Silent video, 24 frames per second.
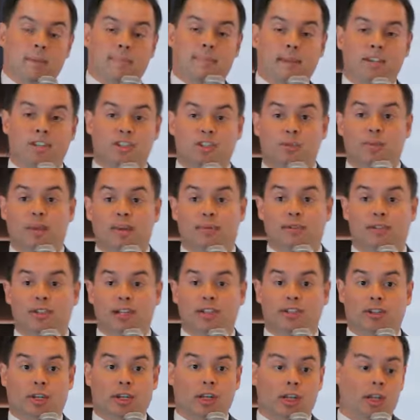patients may
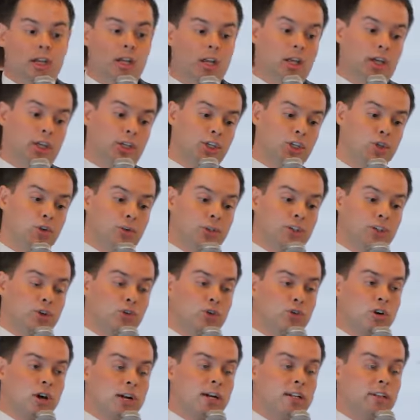present acutely or
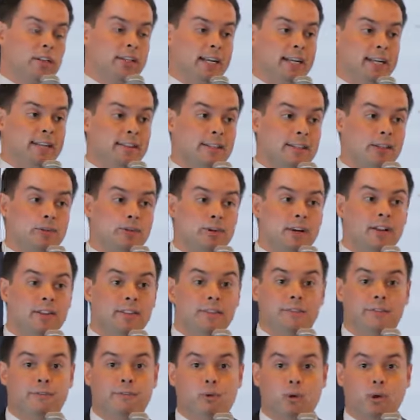chronically. Anything greater
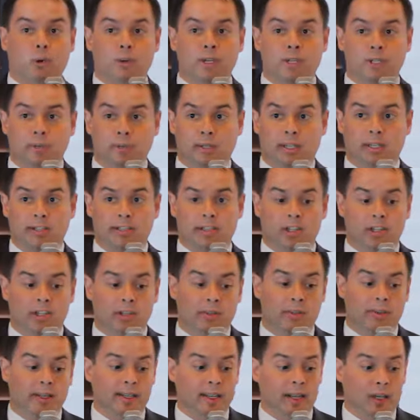than 4 weeks we consider
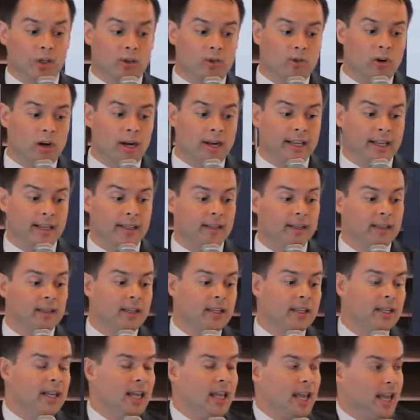to be chronic.
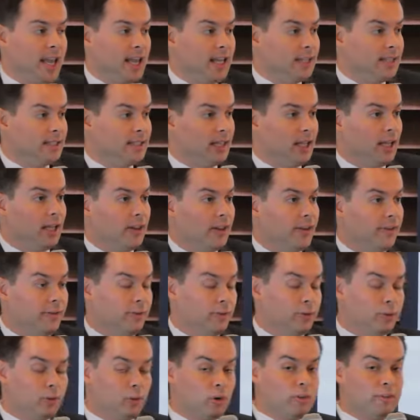And the
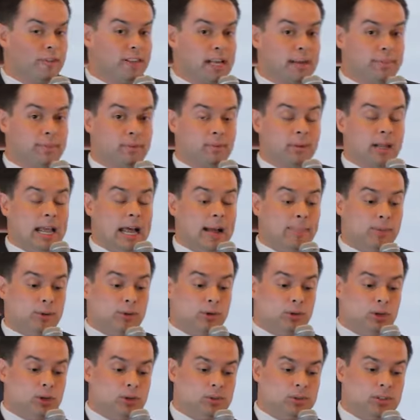role of the
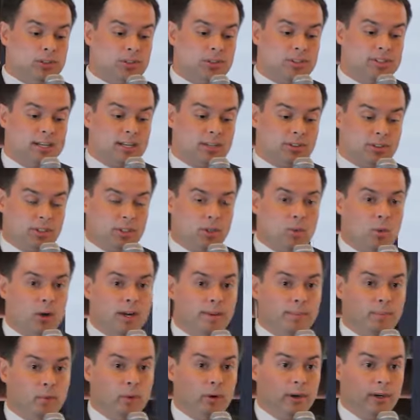aponeurosis is actually
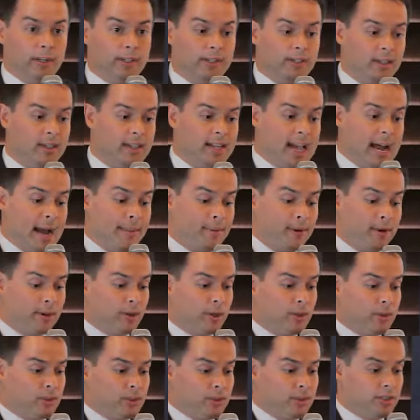quite important. The
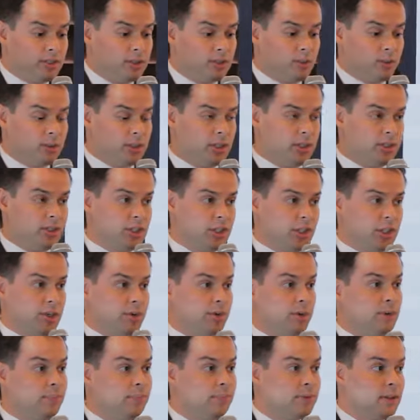aponeurosis, which I'll show
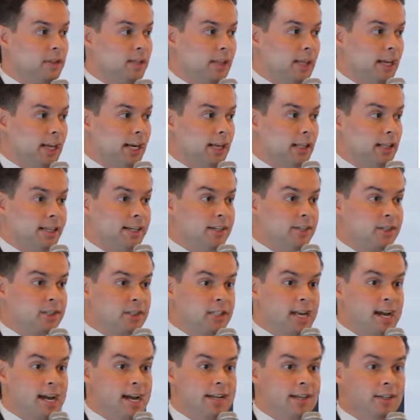you in a later
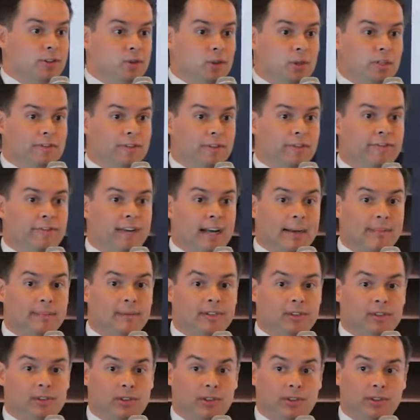slide, is sort of a
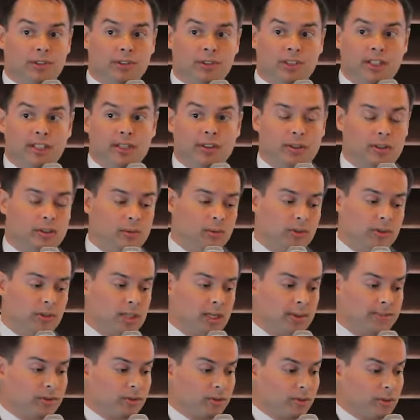fibrous sheath which
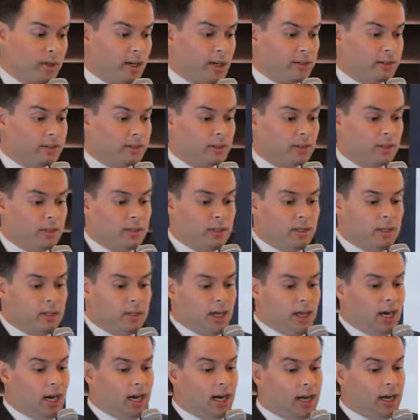comes across
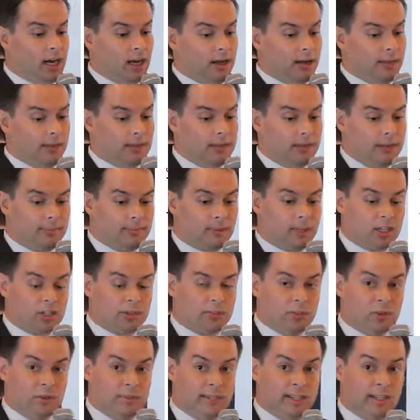the
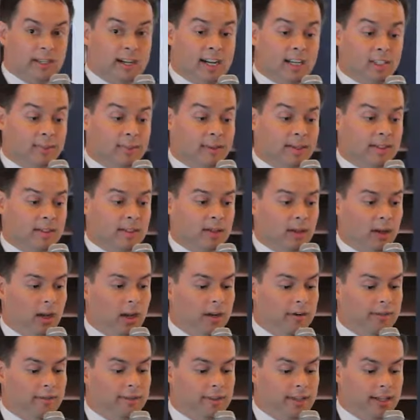proximal medial aspect
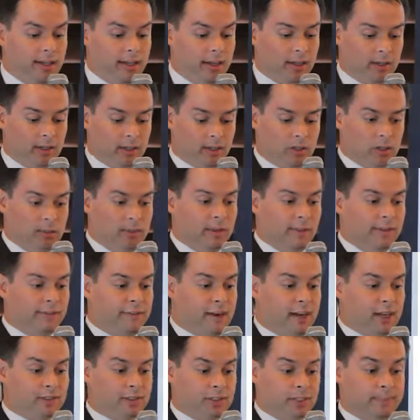of the cubital
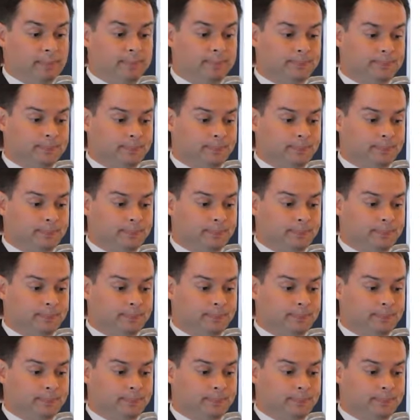fossa.